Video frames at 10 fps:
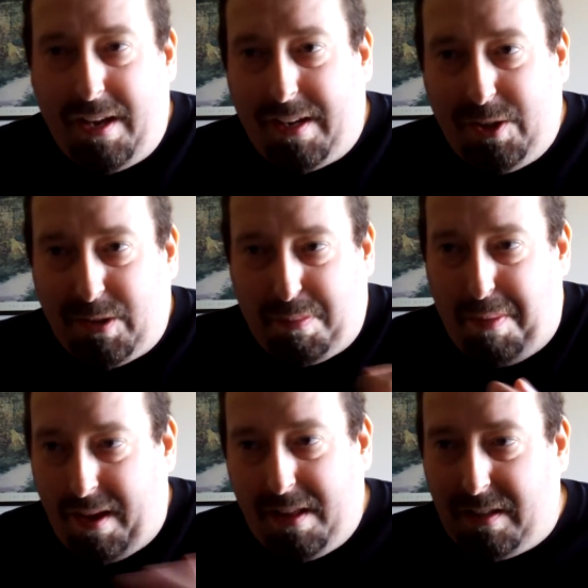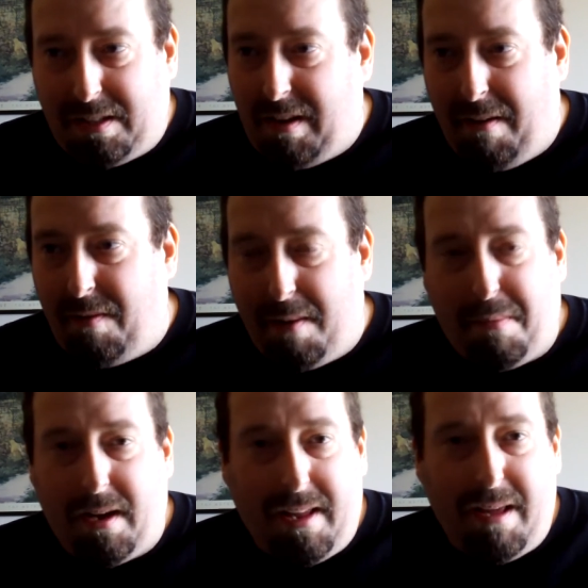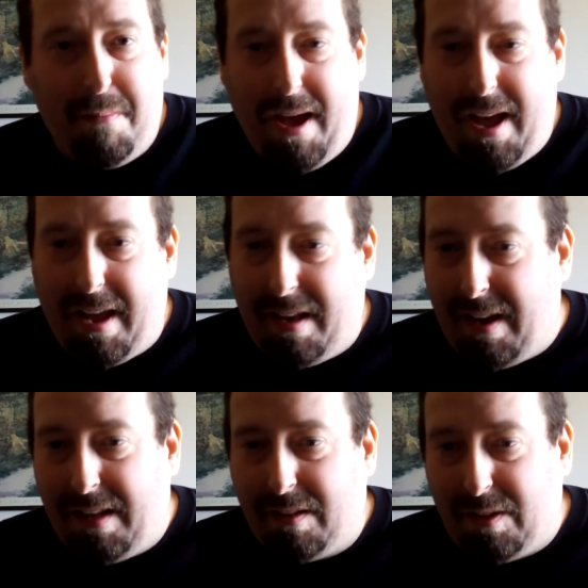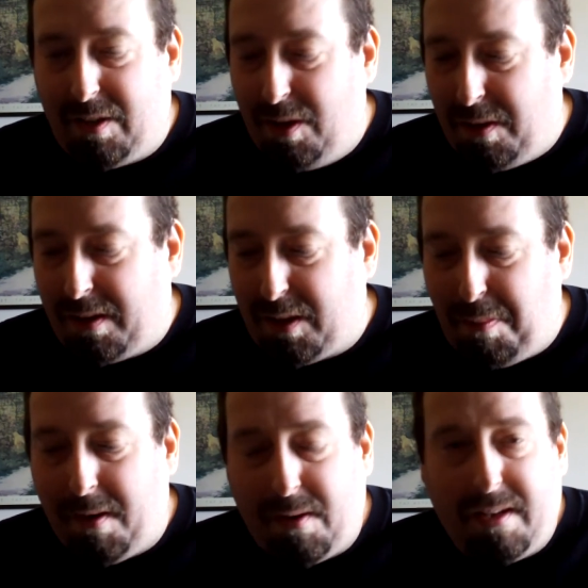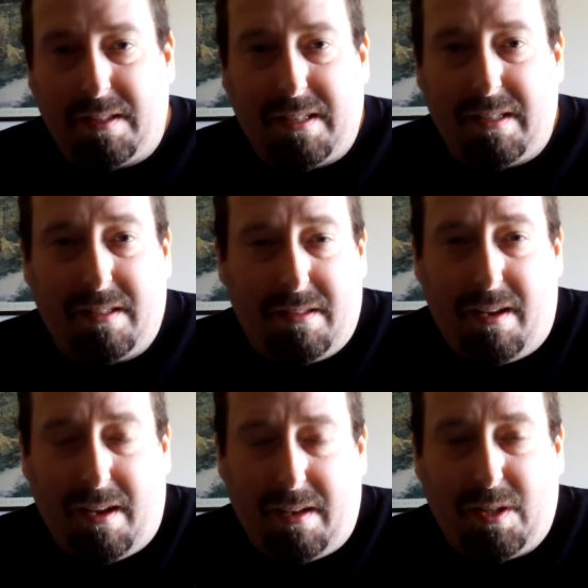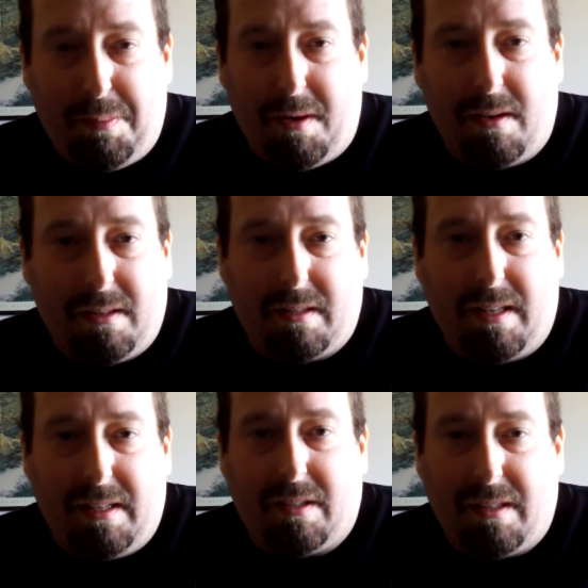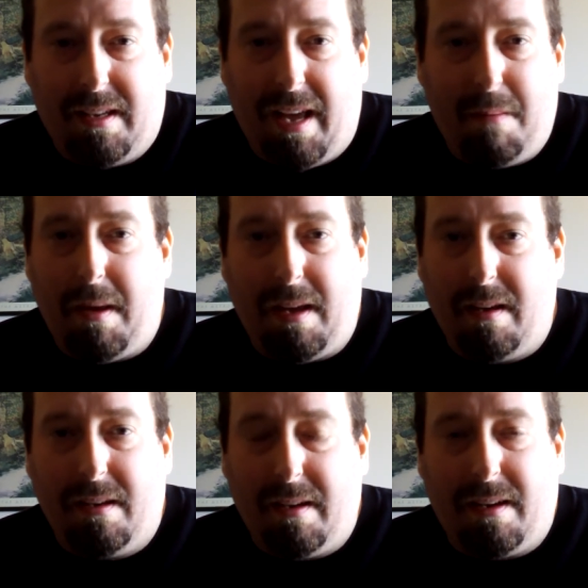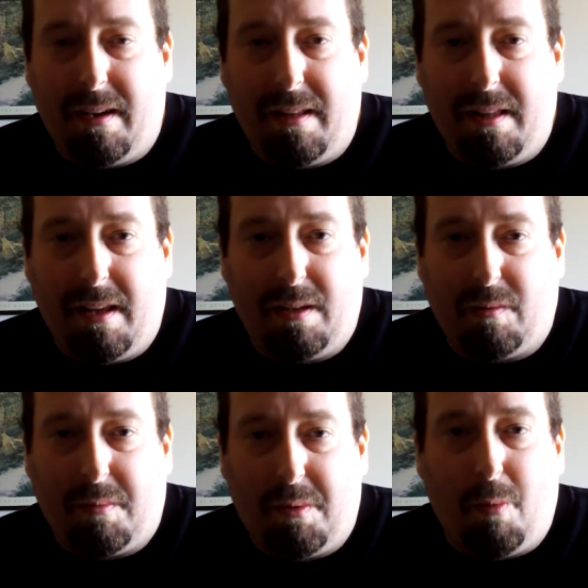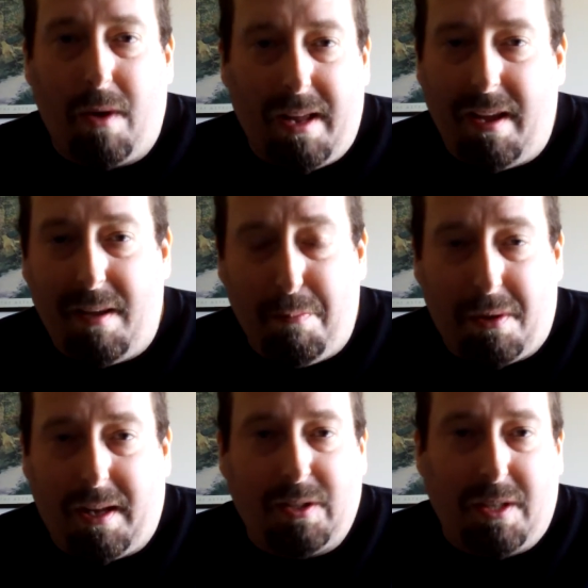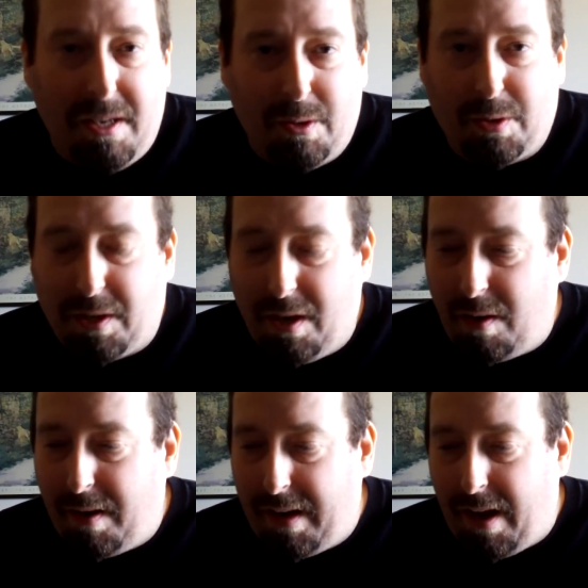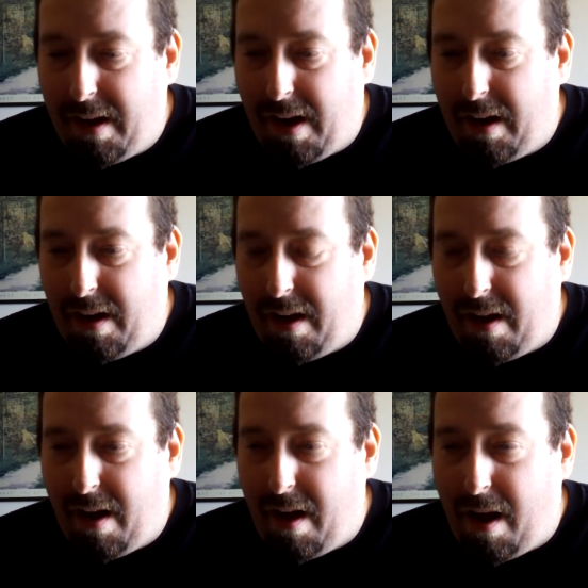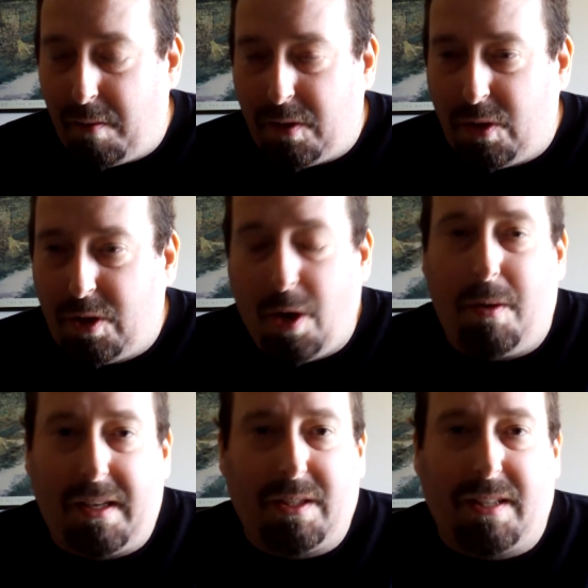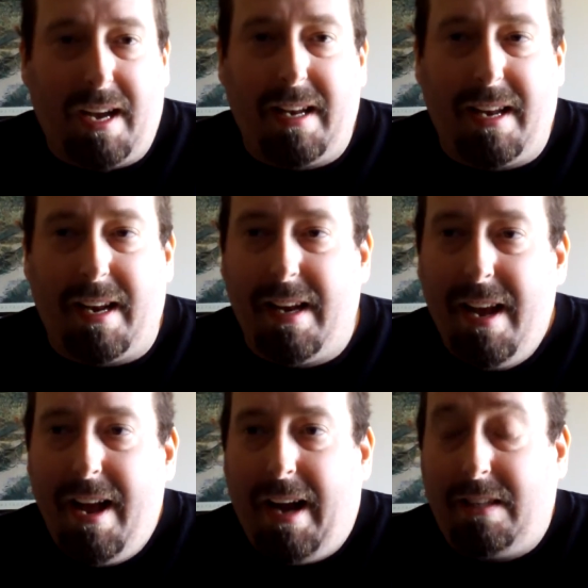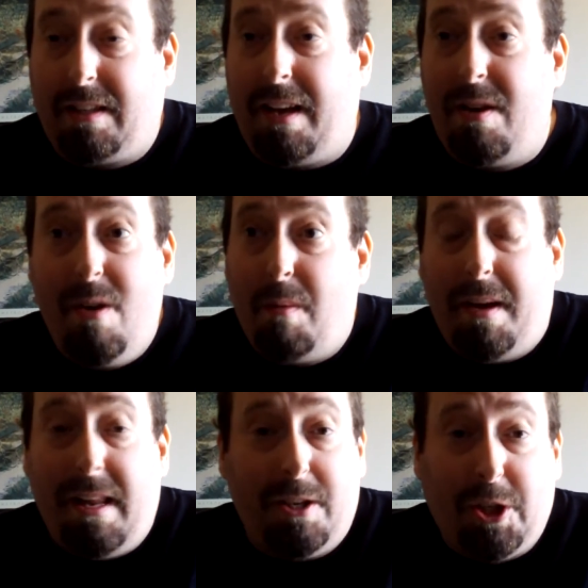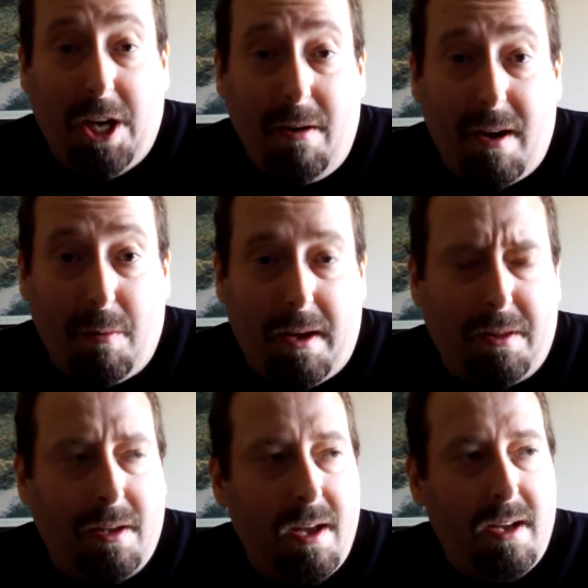You can just pick this stuff up on eBay and still experience these gaming things from 20 plus years ago, and I was so excited, and I just had nobody to share it with.